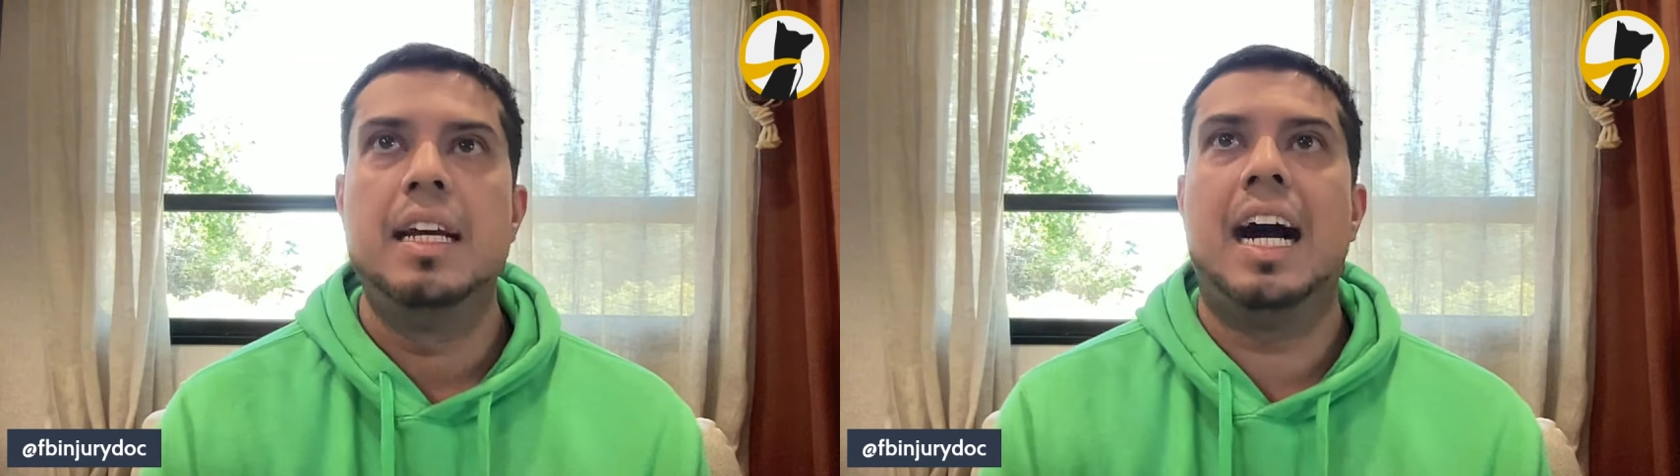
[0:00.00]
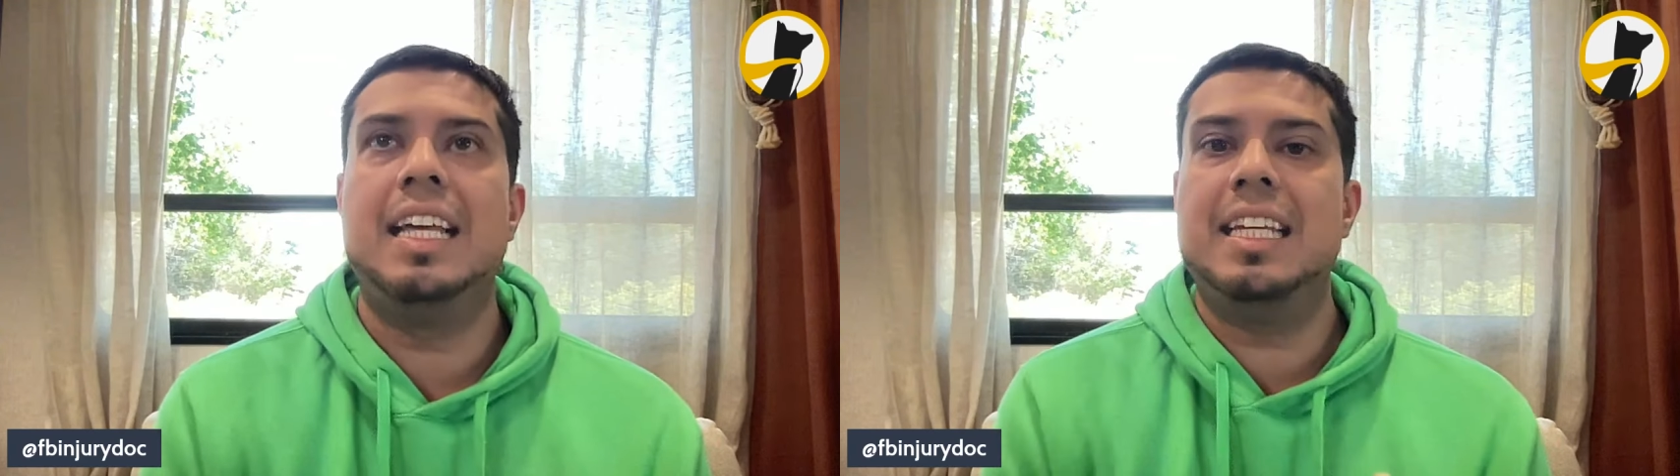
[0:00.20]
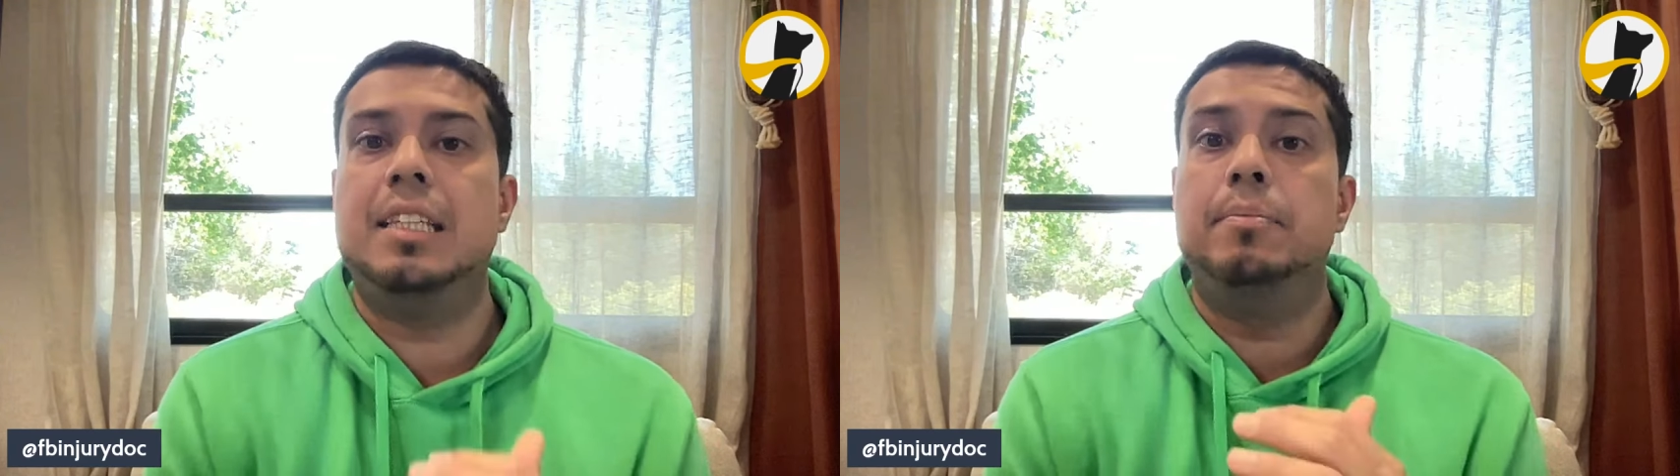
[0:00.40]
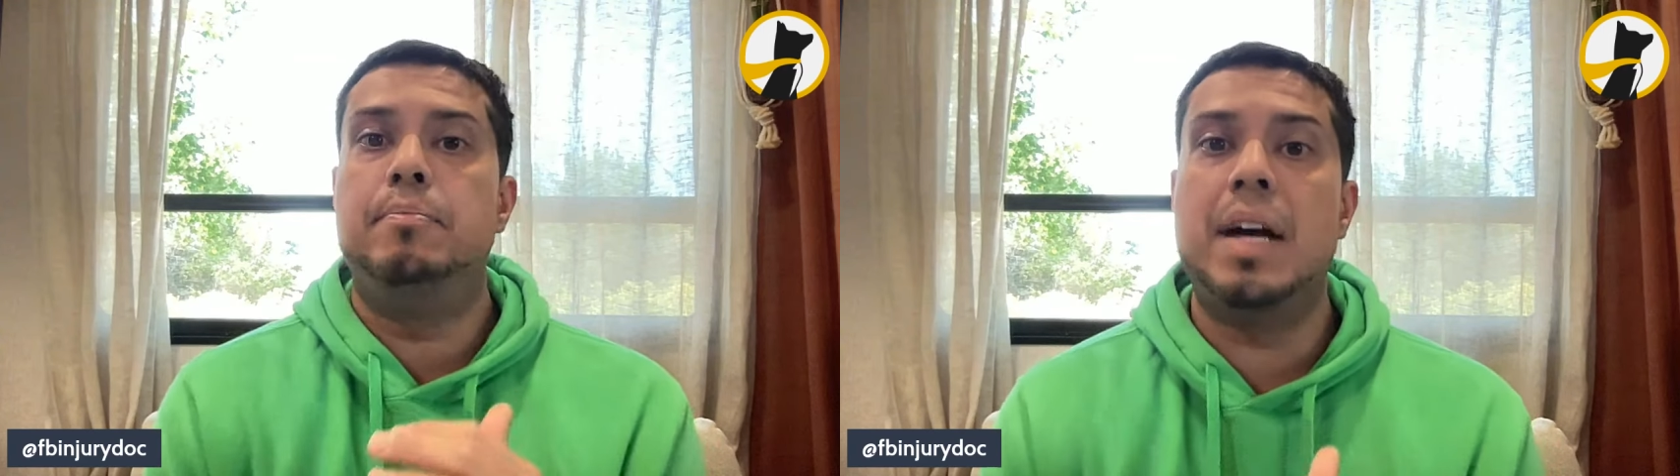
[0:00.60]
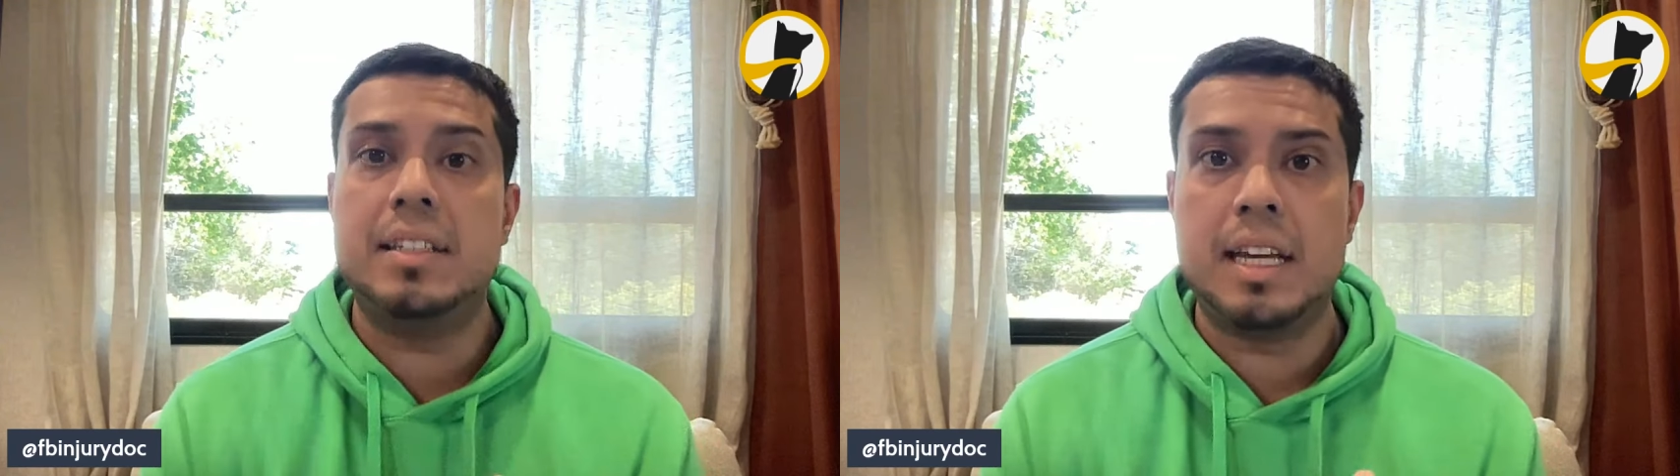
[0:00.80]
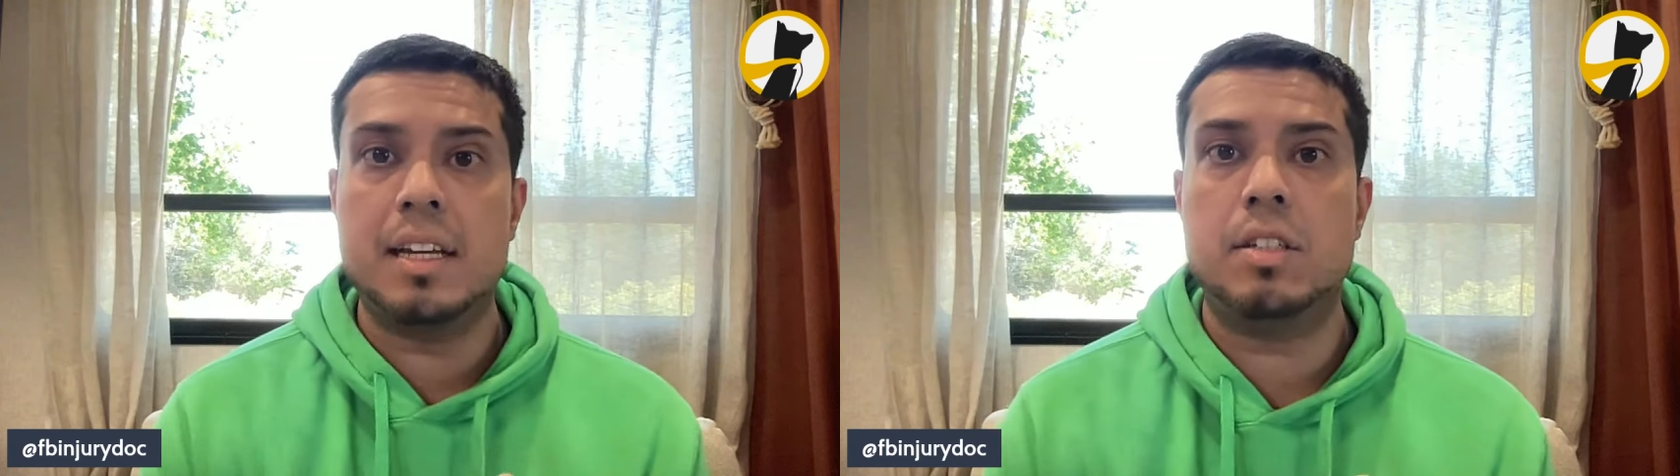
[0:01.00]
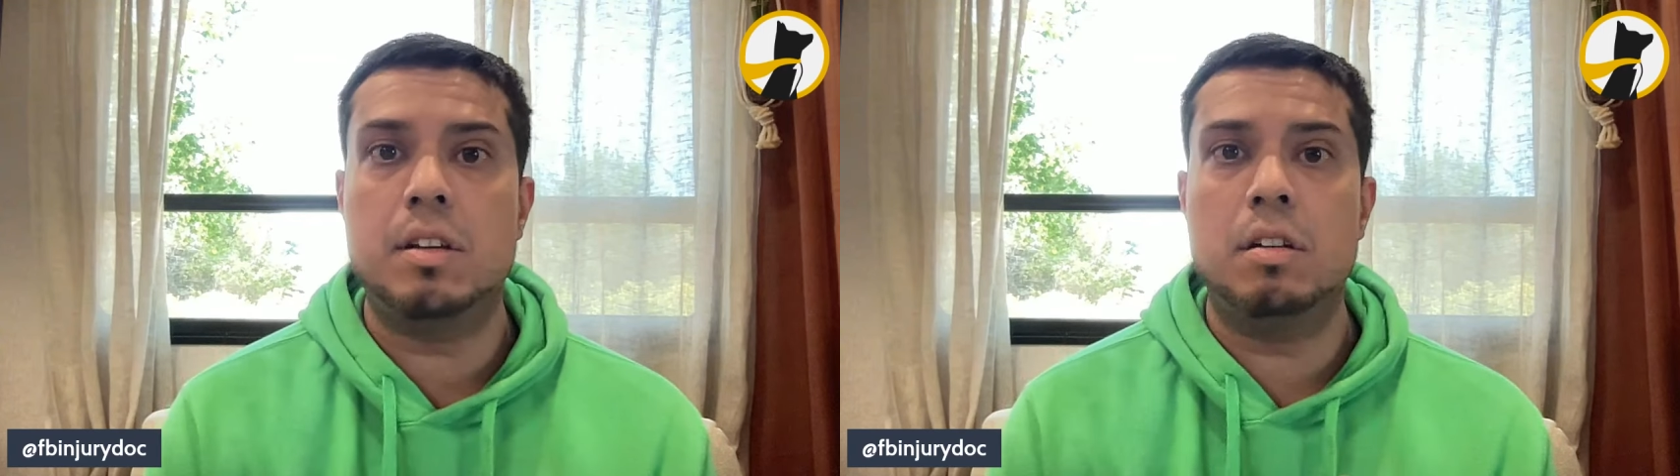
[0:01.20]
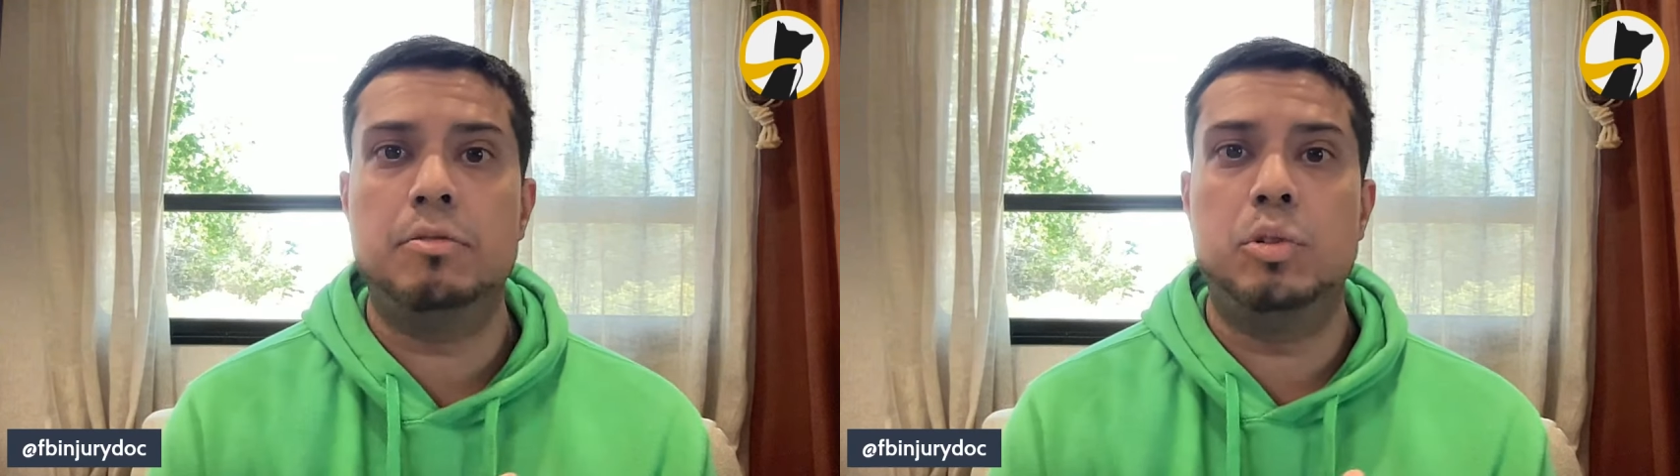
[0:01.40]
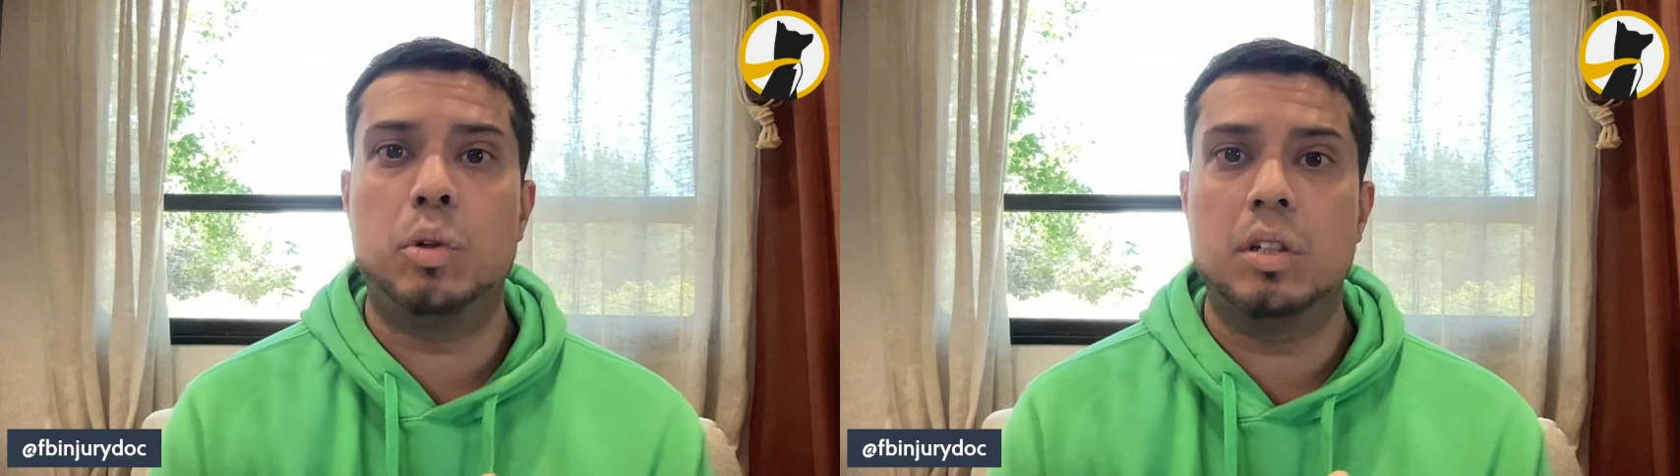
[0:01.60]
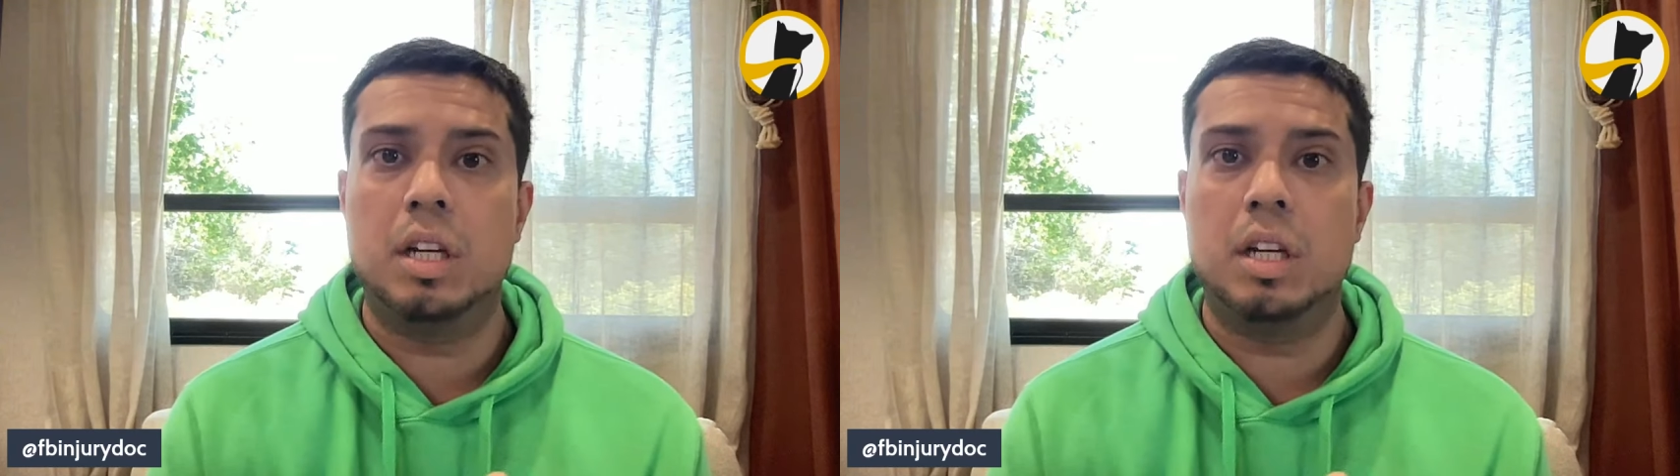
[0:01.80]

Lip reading: I think the best case scenario for Jordan